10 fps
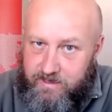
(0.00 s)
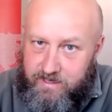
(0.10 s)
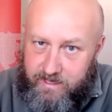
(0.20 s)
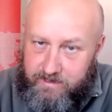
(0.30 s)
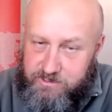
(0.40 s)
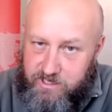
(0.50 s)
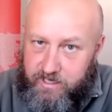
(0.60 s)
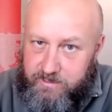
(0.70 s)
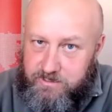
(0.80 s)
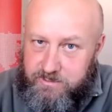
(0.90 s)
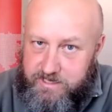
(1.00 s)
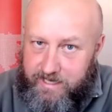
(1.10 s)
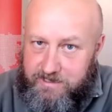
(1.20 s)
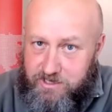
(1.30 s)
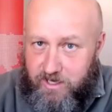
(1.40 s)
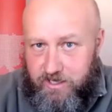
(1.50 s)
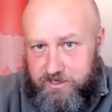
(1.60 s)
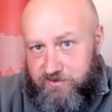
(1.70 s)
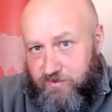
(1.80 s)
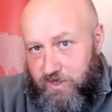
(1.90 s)
starting to take charge
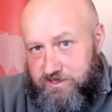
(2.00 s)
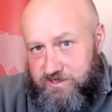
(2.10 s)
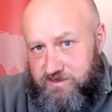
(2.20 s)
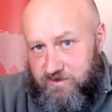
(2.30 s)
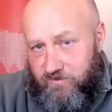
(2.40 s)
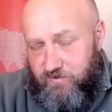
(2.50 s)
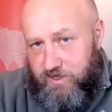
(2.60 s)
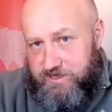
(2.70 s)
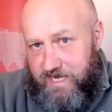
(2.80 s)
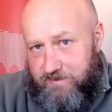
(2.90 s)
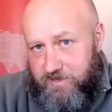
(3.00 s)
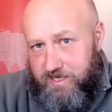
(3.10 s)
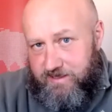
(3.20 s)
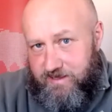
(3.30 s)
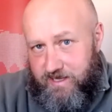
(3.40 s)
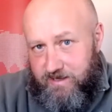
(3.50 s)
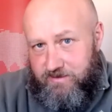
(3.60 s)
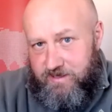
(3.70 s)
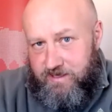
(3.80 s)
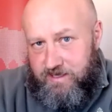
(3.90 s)
of what's happening there.
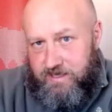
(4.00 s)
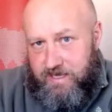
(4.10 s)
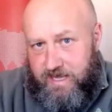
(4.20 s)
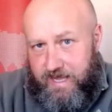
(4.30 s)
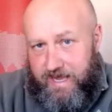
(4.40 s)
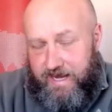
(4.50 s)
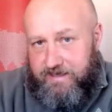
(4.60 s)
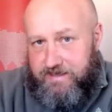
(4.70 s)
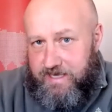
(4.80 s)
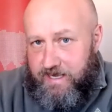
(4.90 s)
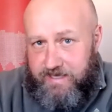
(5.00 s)
And the